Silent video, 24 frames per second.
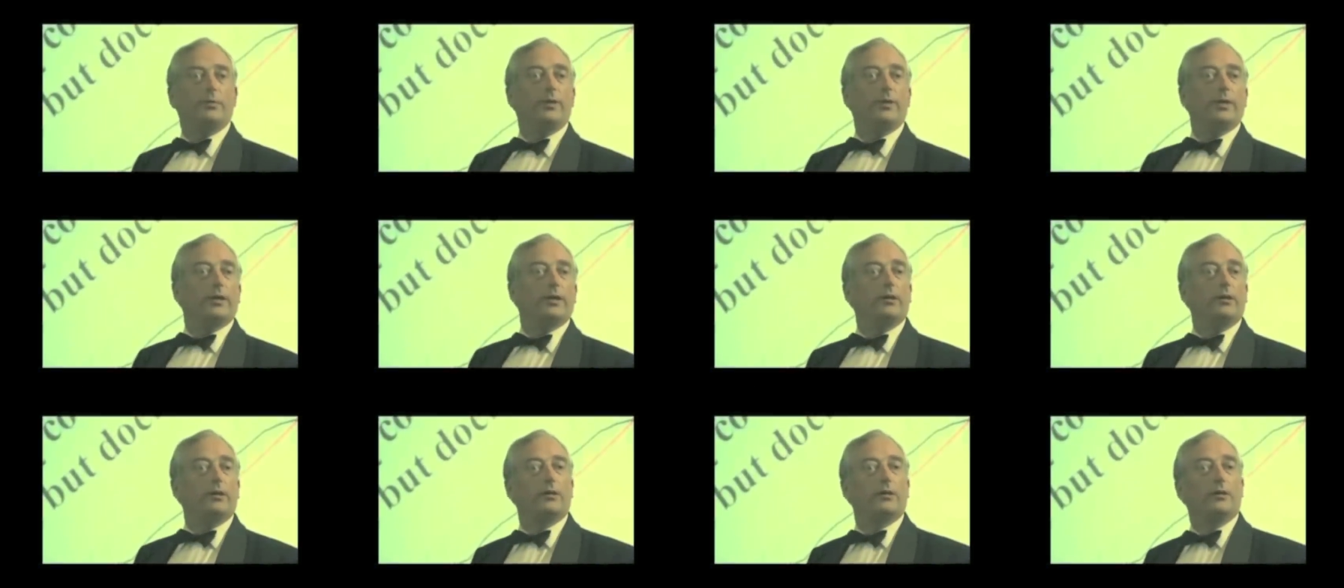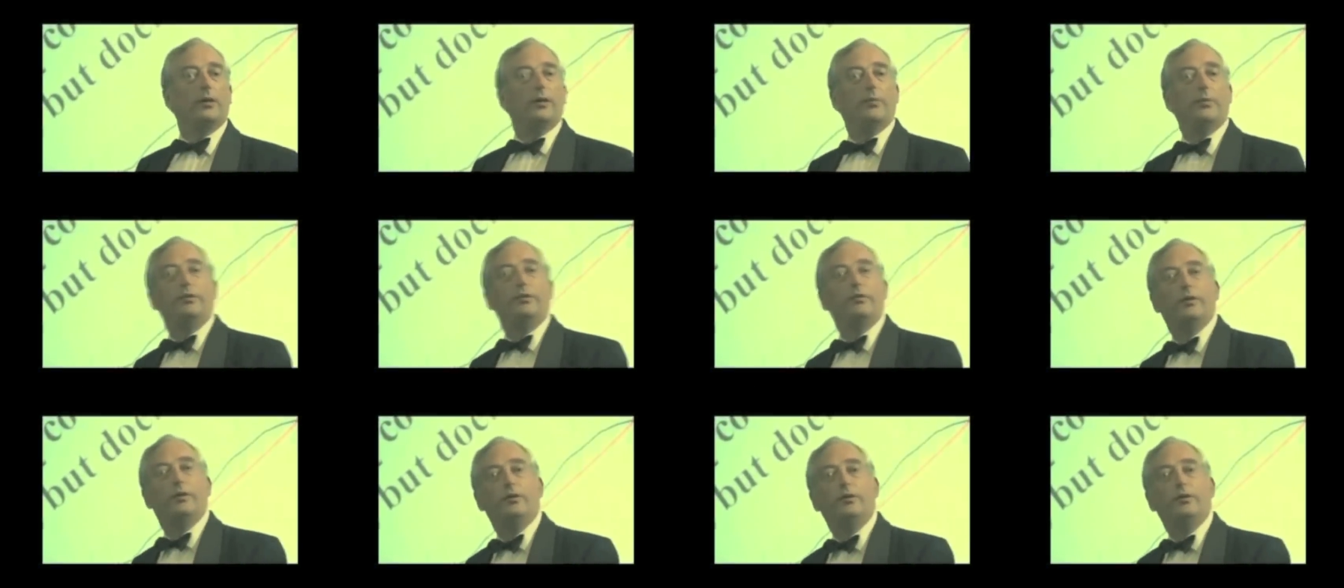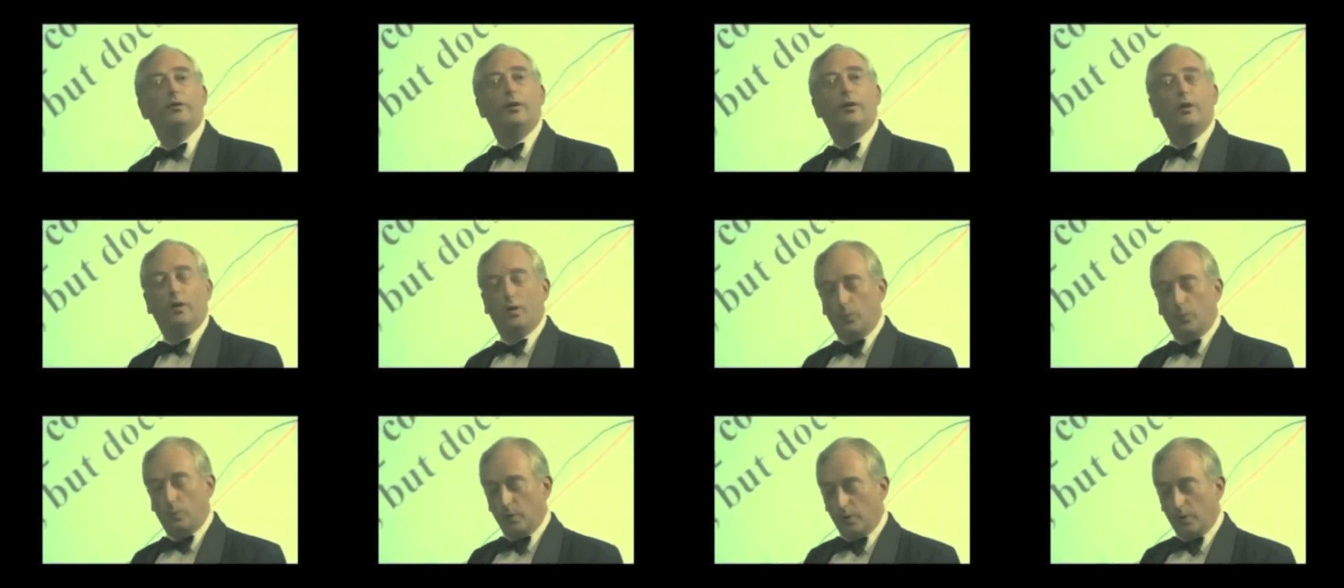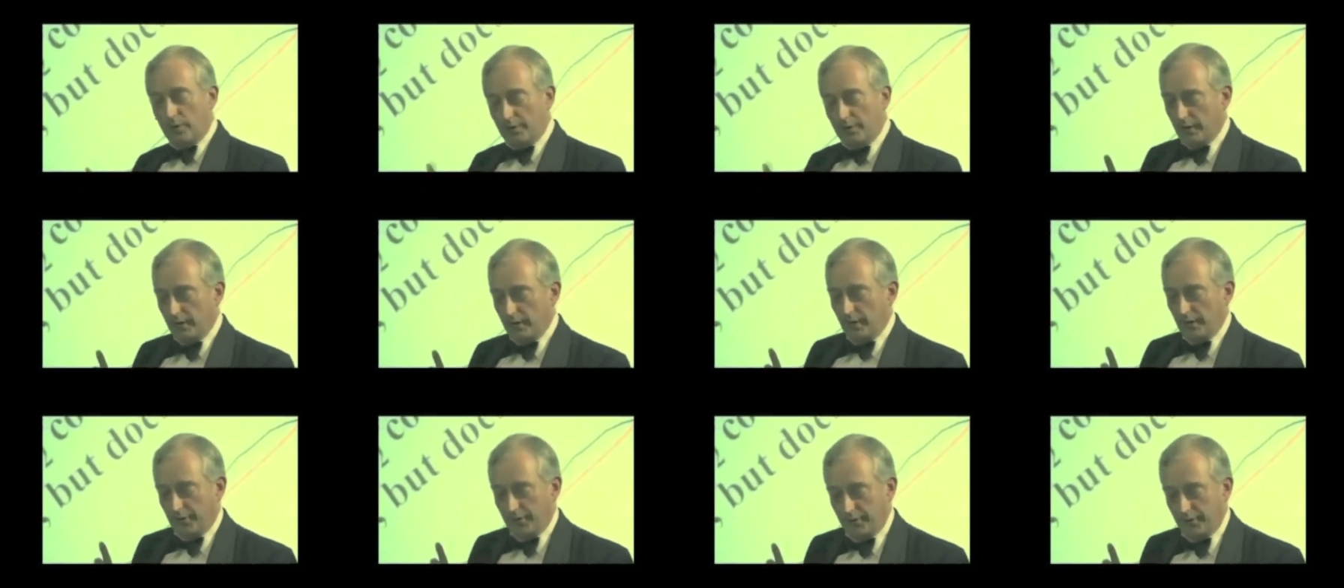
They tend to believe whatever they read